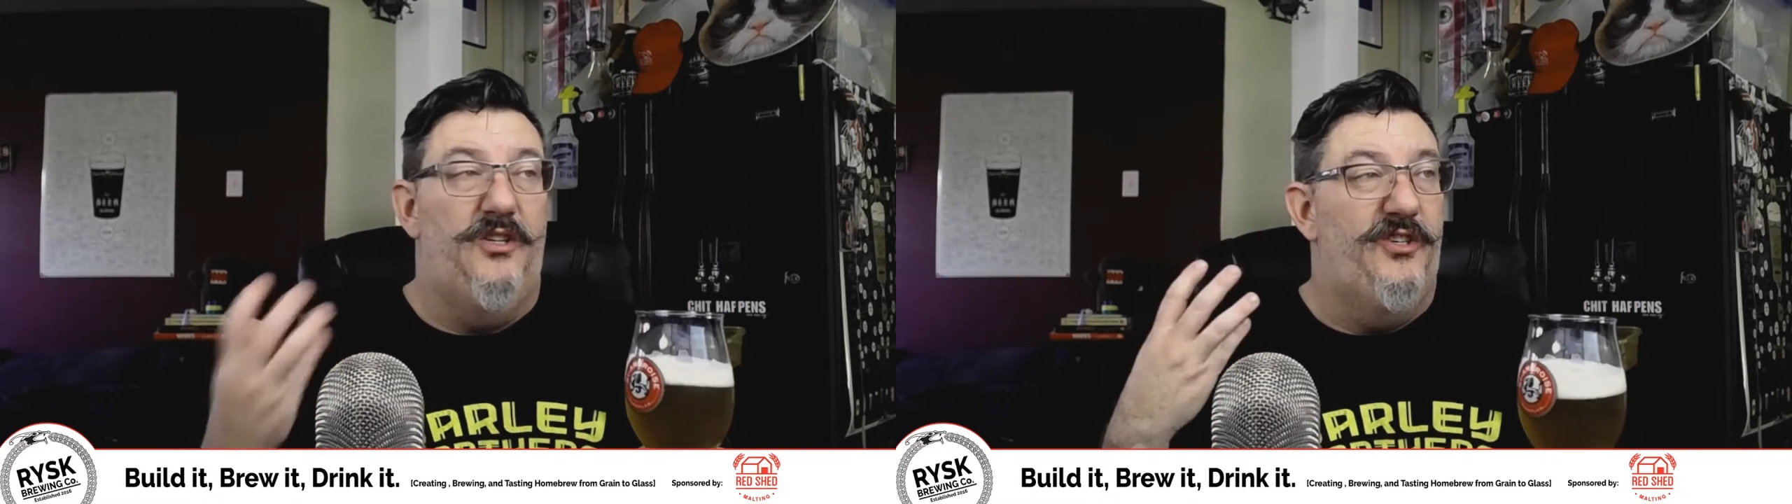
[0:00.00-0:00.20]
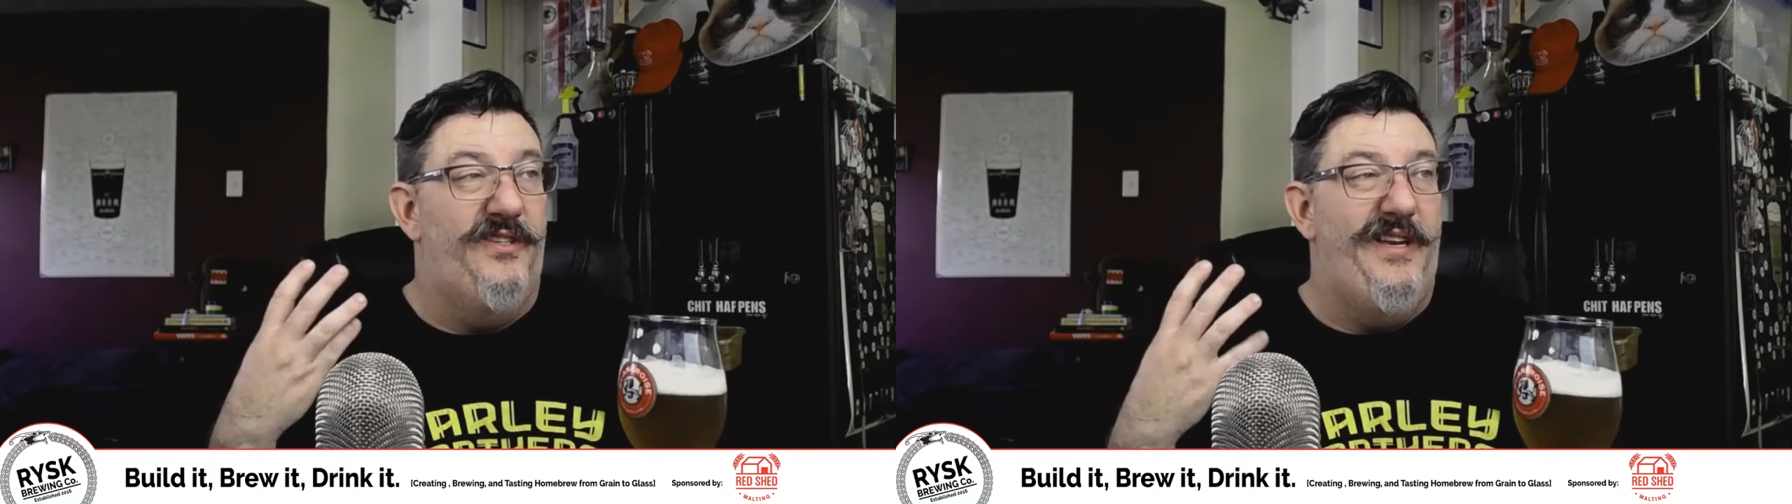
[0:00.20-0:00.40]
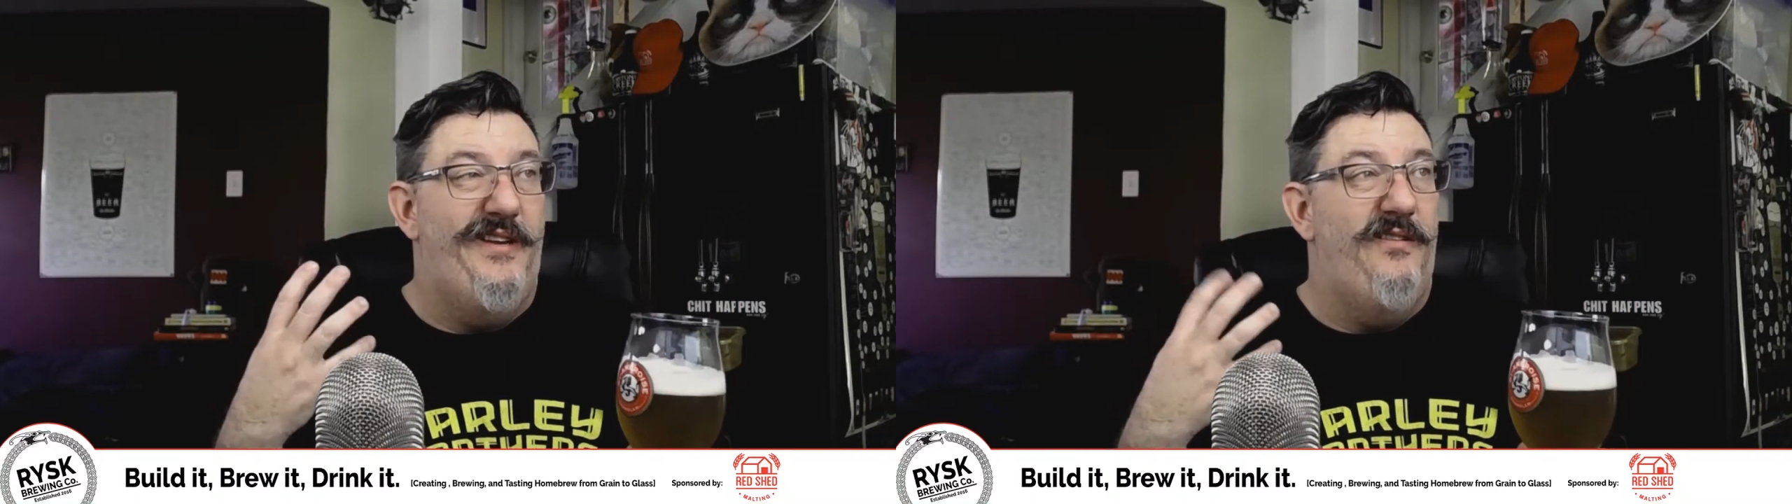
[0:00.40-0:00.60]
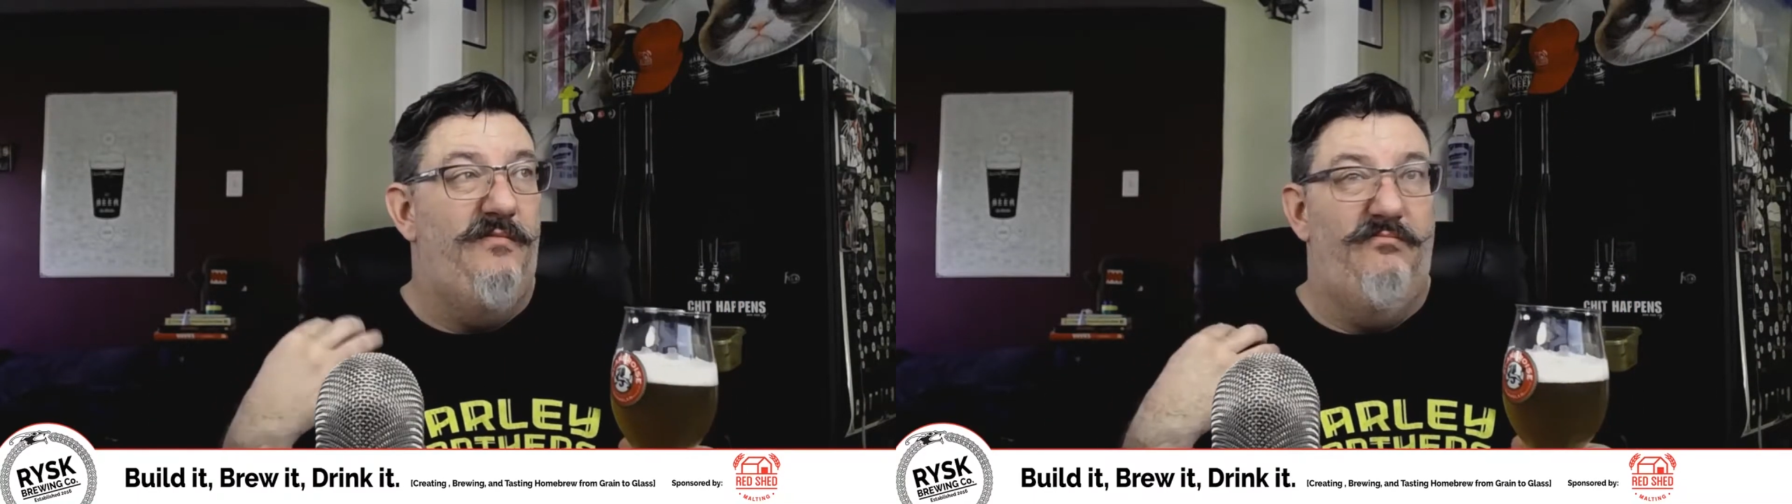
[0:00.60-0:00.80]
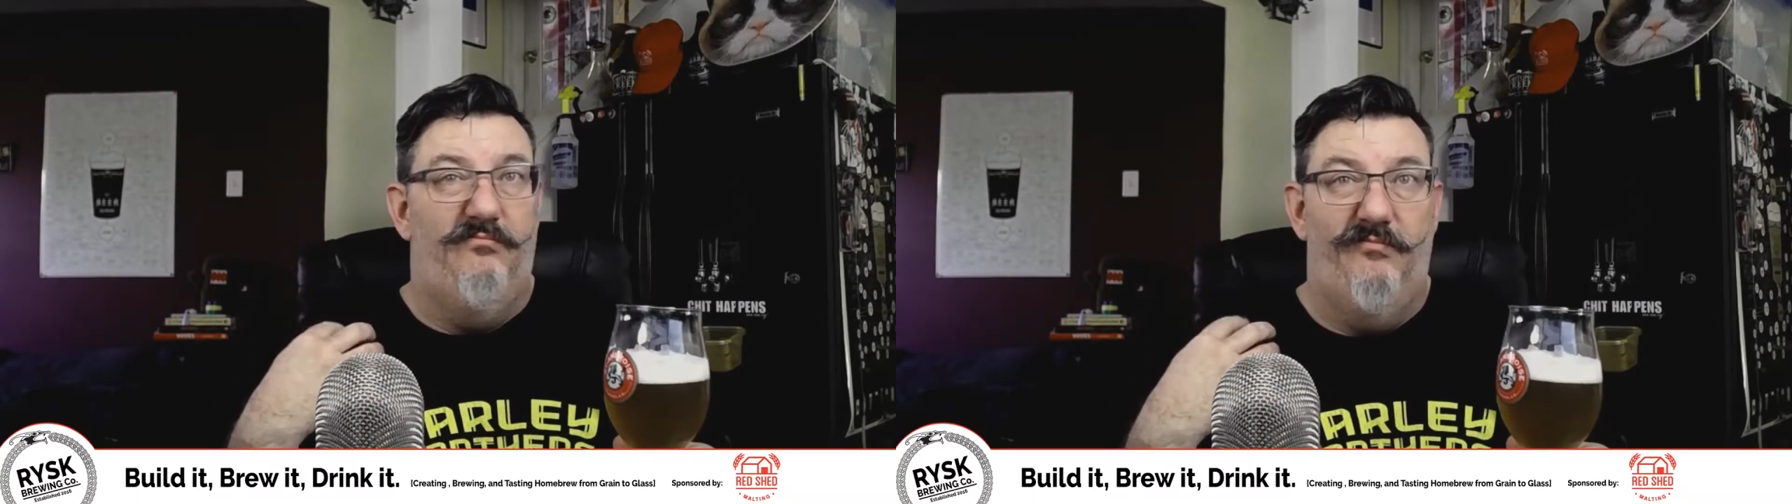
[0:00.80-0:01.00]

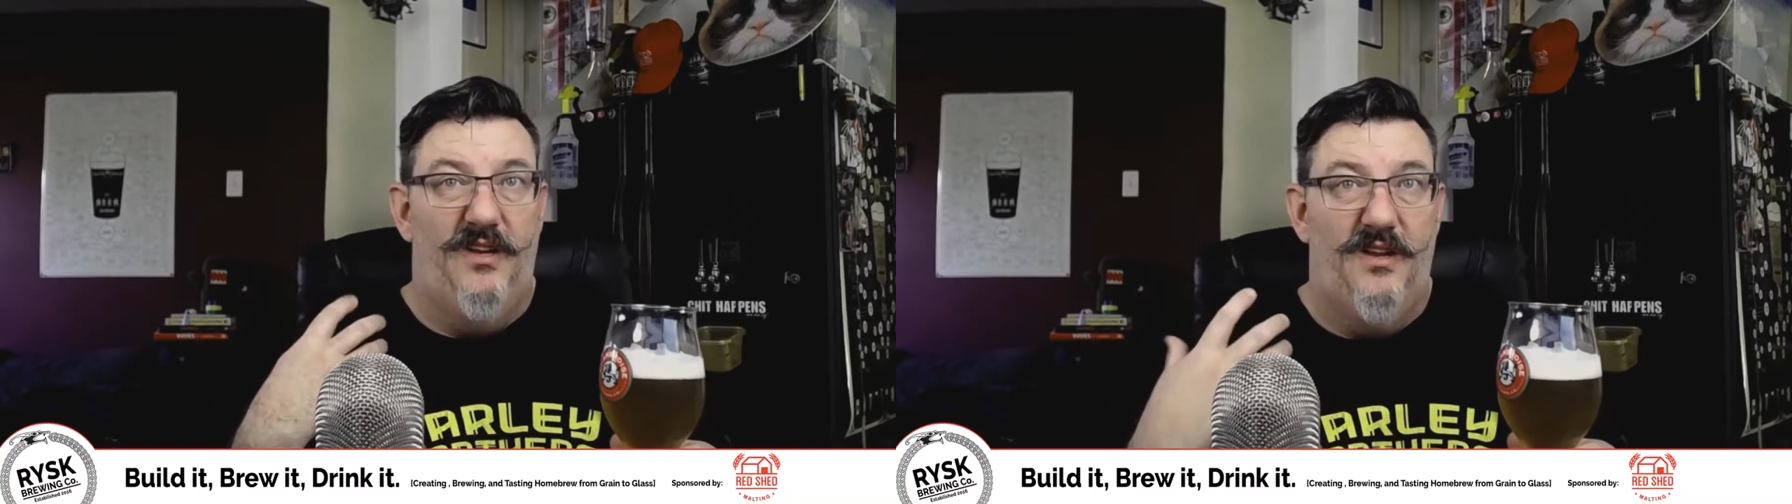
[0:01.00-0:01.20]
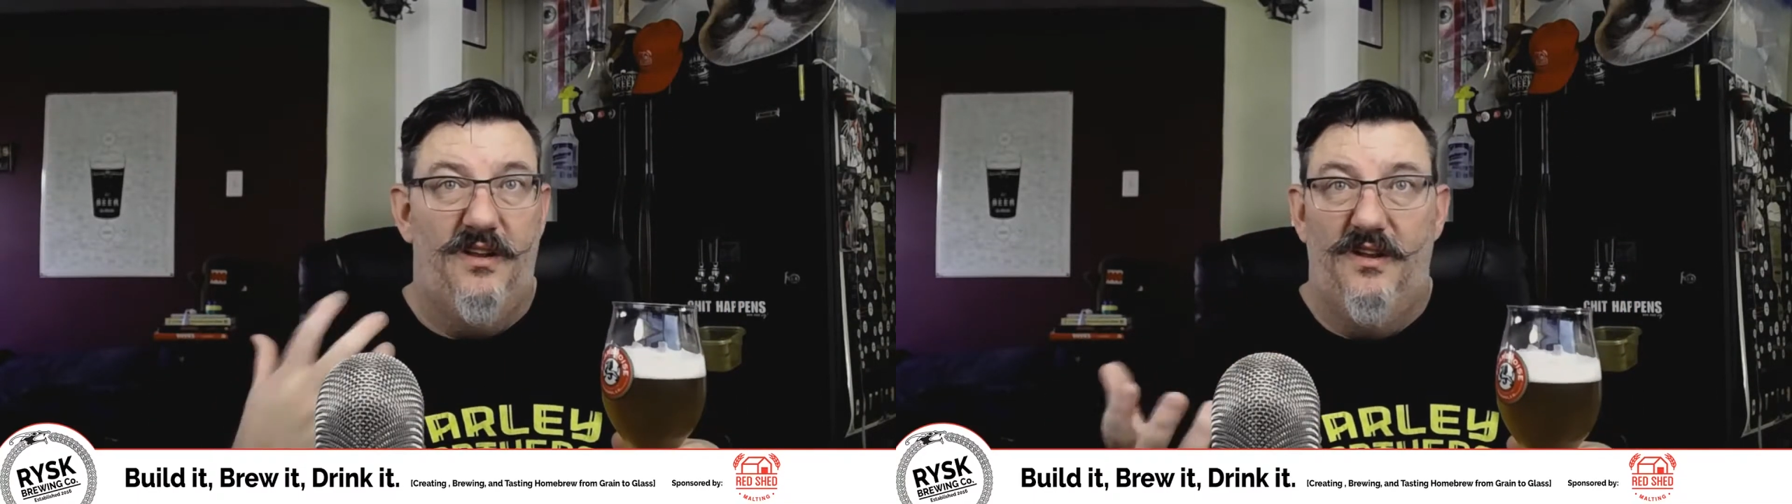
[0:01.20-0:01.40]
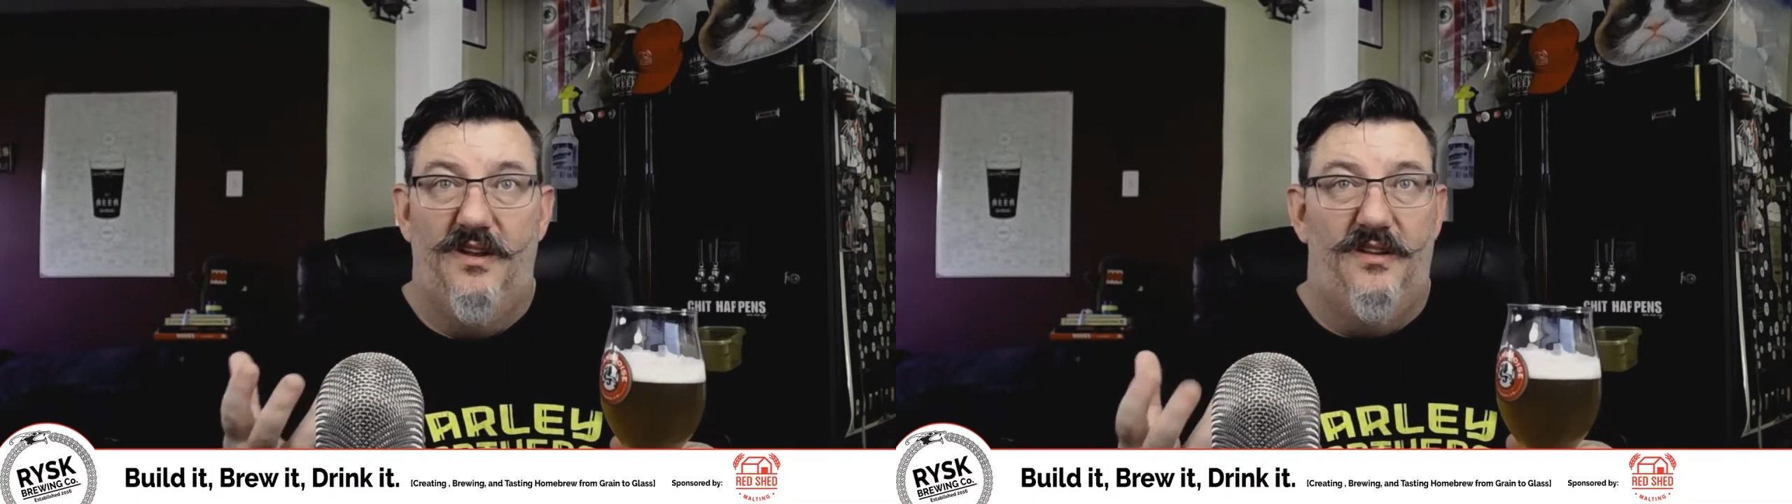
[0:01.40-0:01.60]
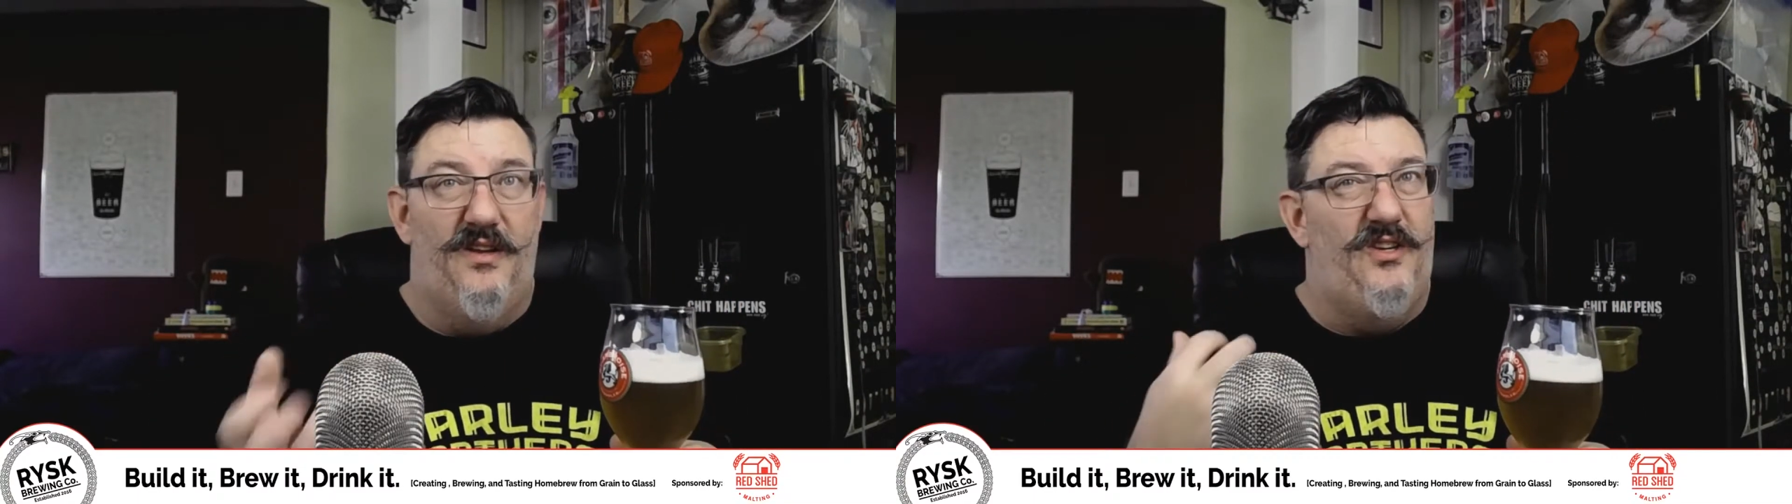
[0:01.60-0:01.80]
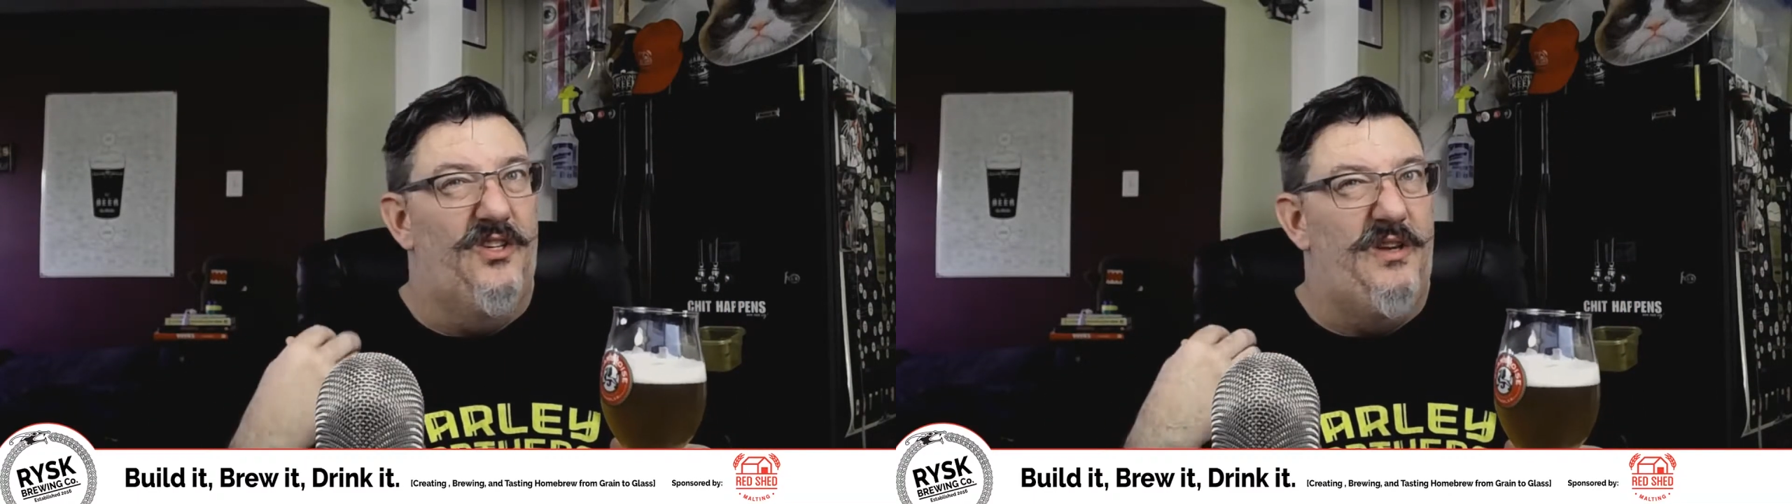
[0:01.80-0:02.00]
just